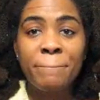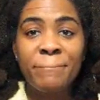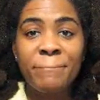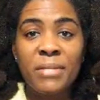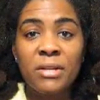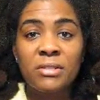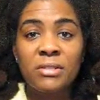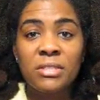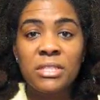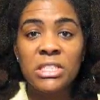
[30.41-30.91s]

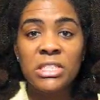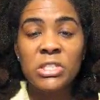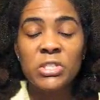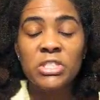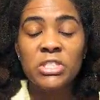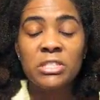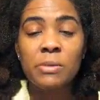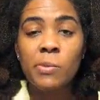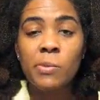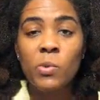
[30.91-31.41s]
There's still
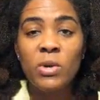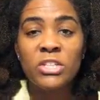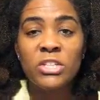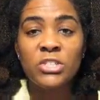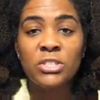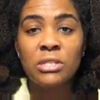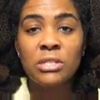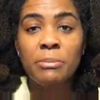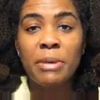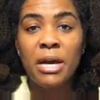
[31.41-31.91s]
some
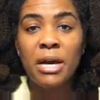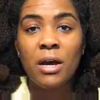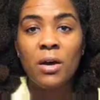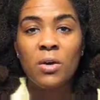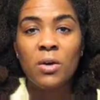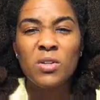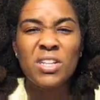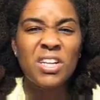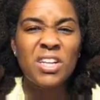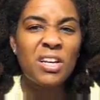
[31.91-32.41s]
question
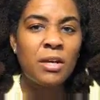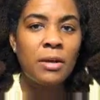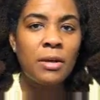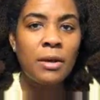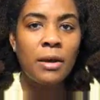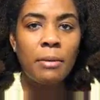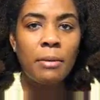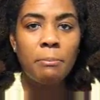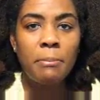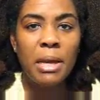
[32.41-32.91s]
about
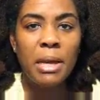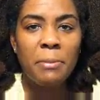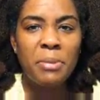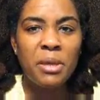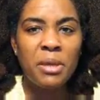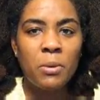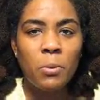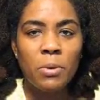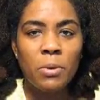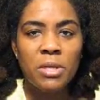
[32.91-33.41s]

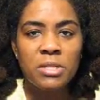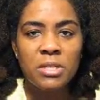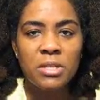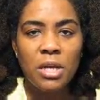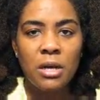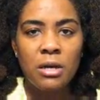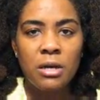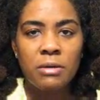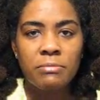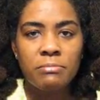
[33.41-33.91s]
maybe what
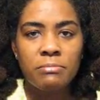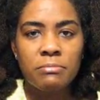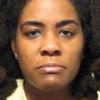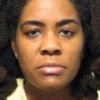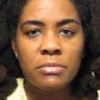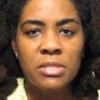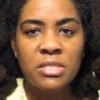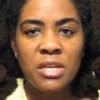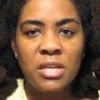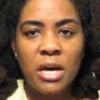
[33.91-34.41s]

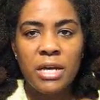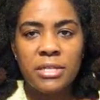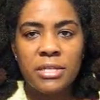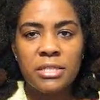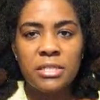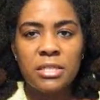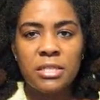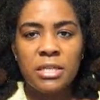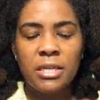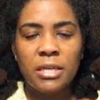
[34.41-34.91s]

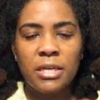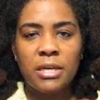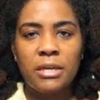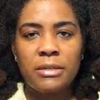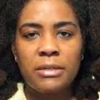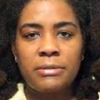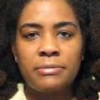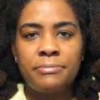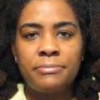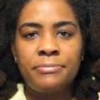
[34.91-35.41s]
size to
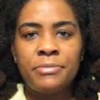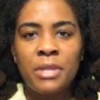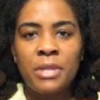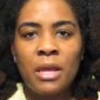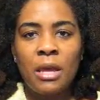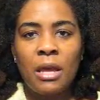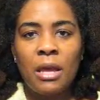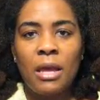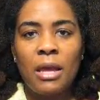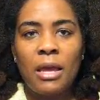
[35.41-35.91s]
get,
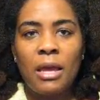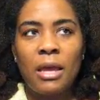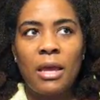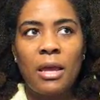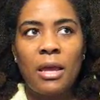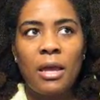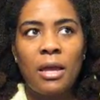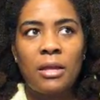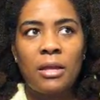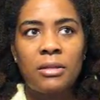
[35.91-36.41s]

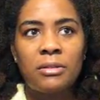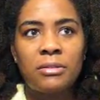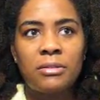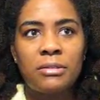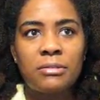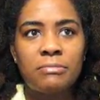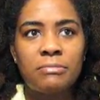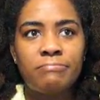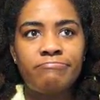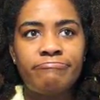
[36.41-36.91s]
and